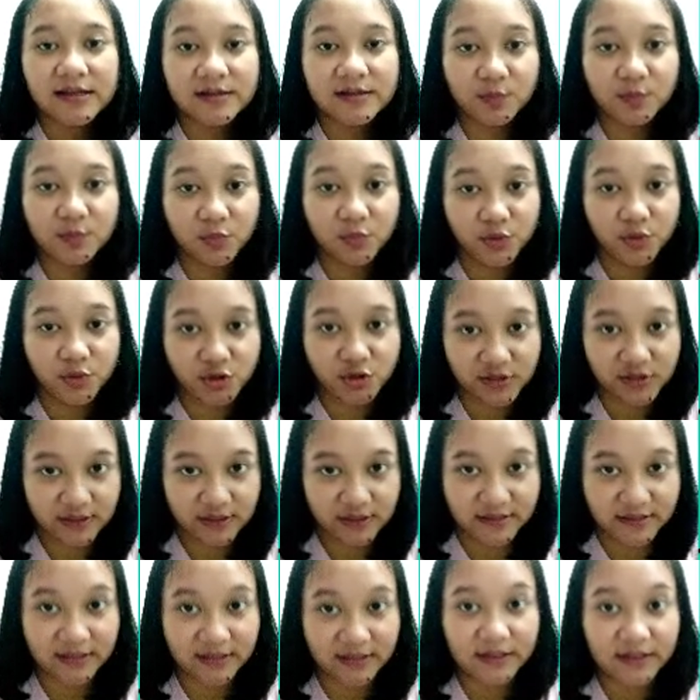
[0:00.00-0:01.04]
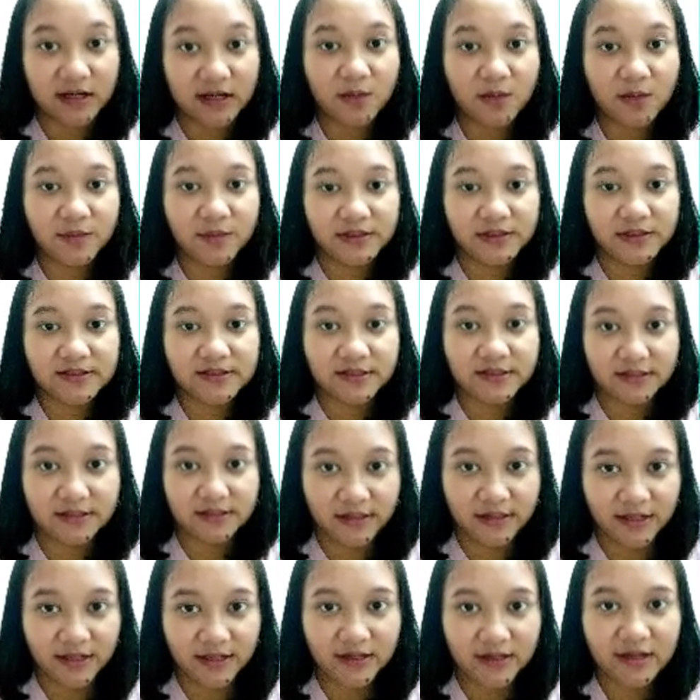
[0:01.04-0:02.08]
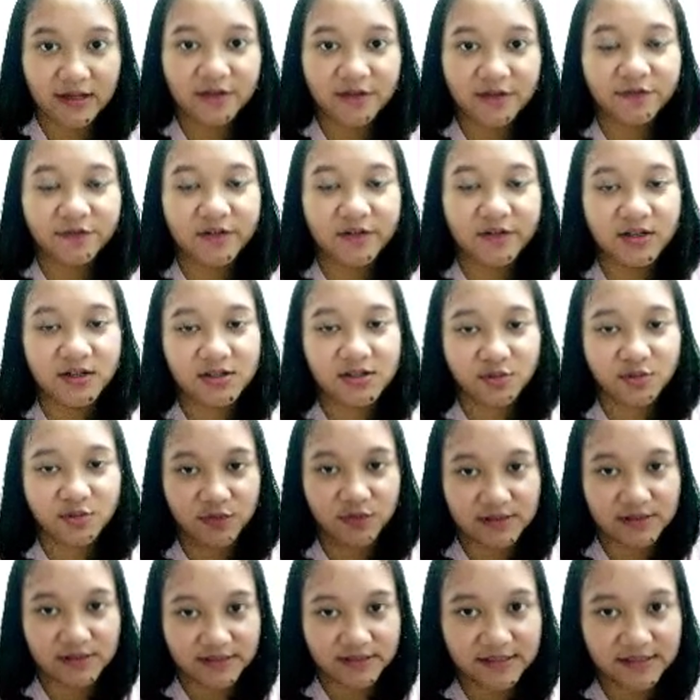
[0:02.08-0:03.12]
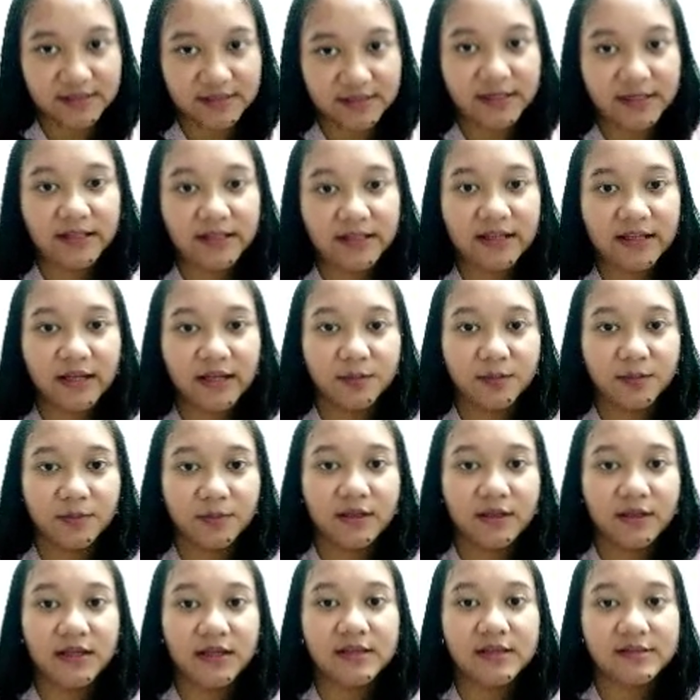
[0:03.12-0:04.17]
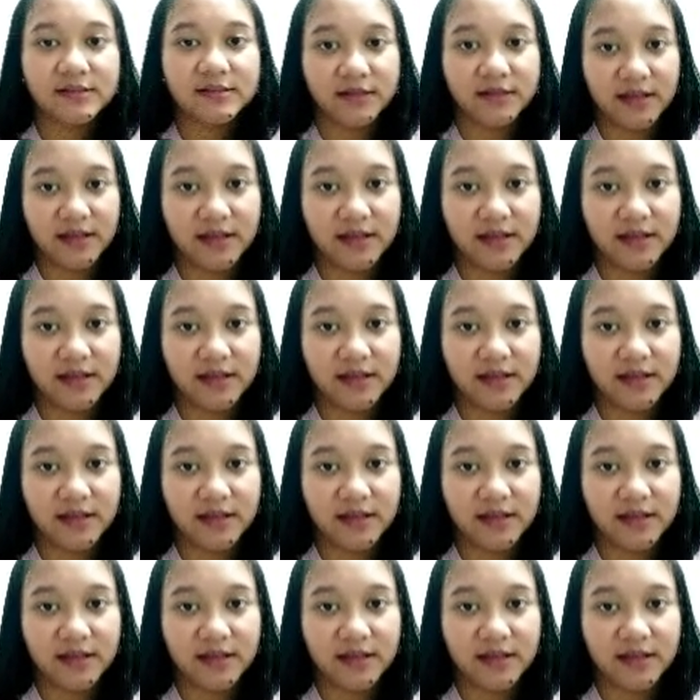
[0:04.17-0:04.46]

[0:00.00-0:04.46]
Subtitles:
music that accompanies learning, various quizzes that can be easily